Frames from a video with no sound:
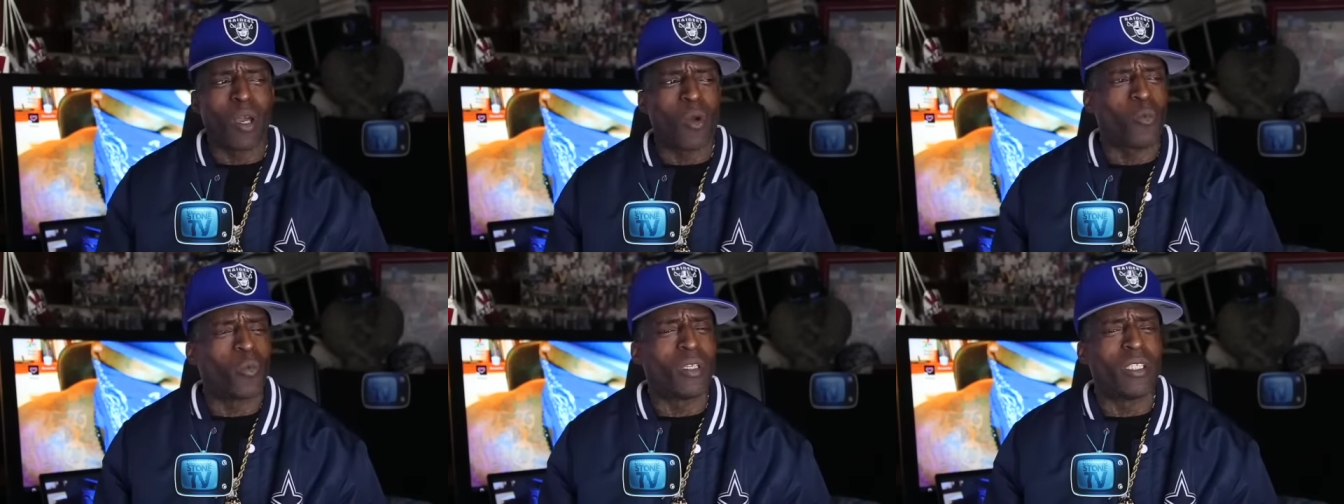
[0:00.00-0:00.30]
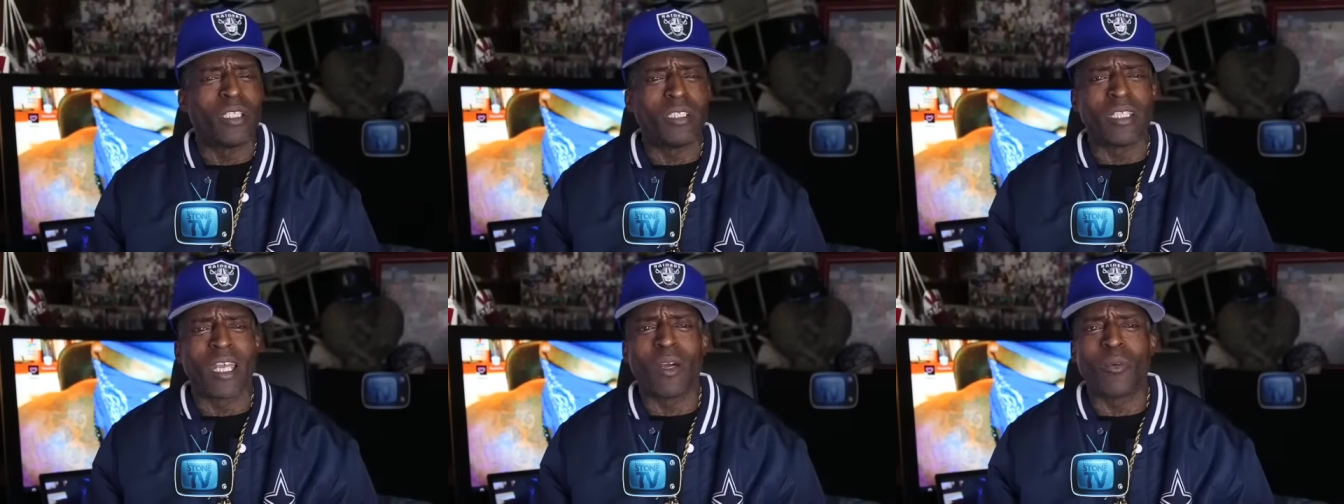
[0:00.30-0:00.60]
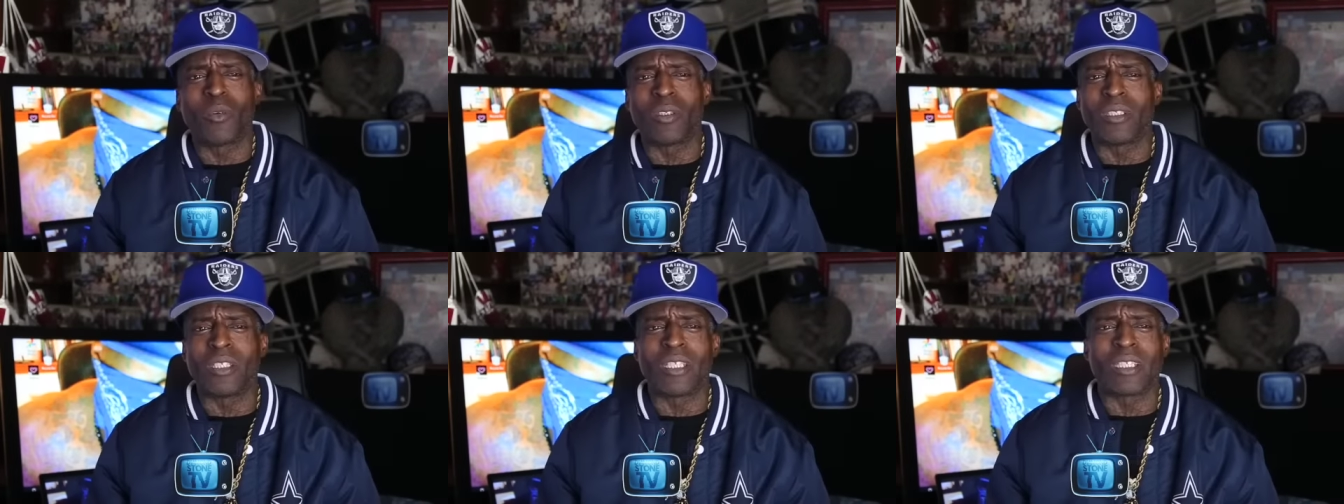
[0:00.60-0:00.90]
That's what
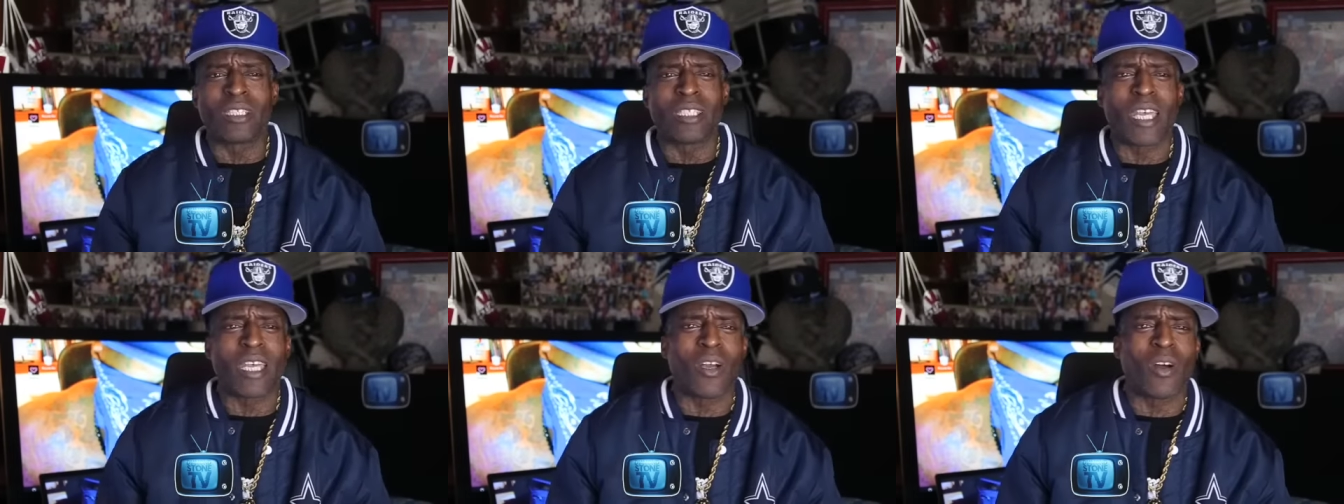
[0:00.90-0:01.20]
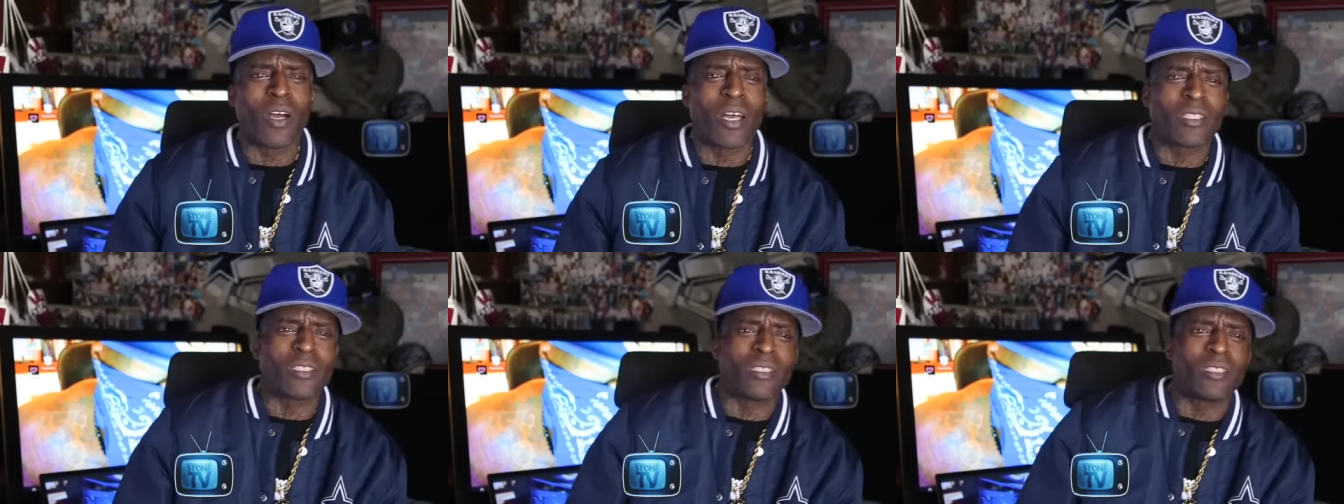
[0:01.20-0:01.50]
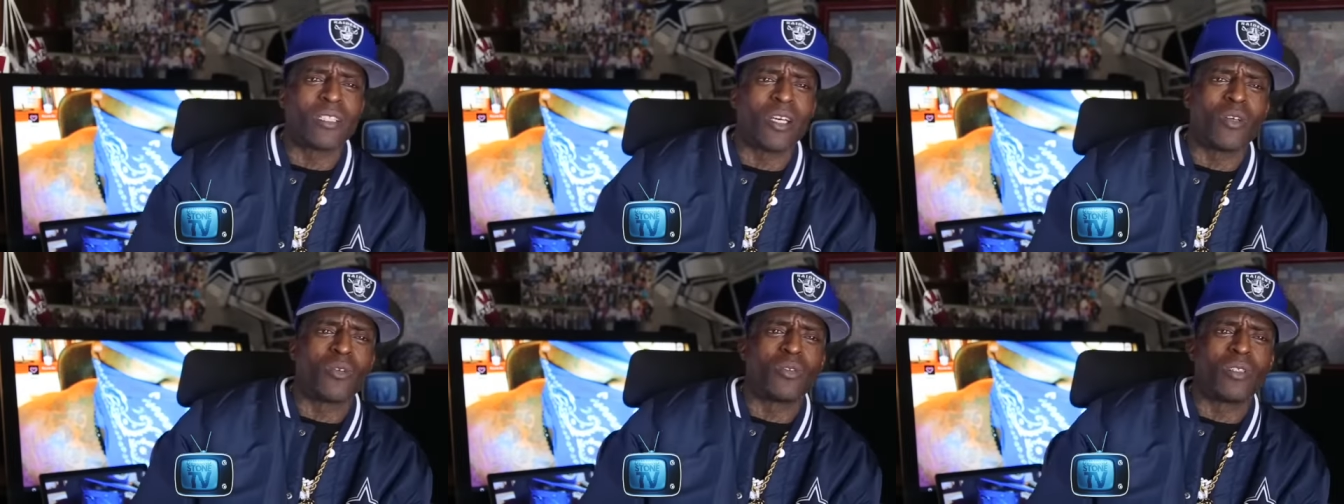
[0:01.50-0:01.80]
niggas ain't gonna have to
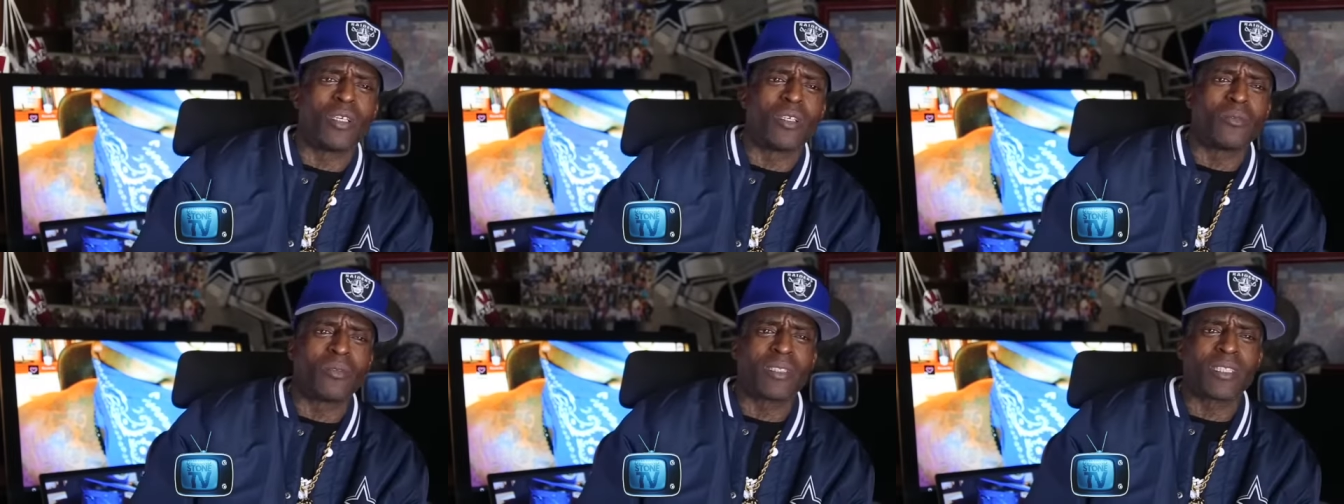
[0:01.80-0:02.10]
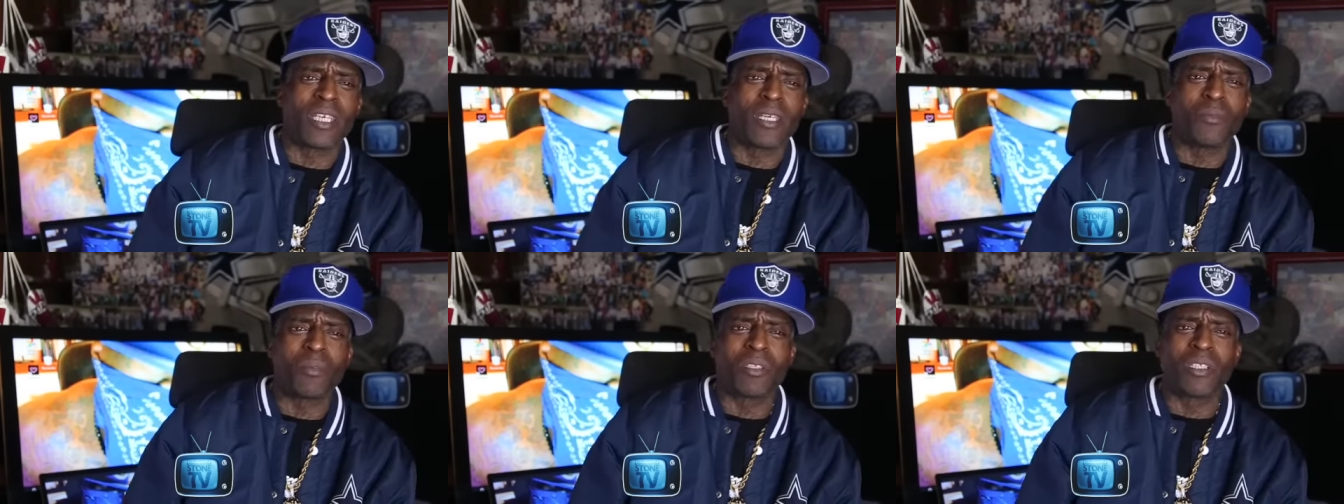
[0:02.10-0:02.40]
know. You know what I'm saying?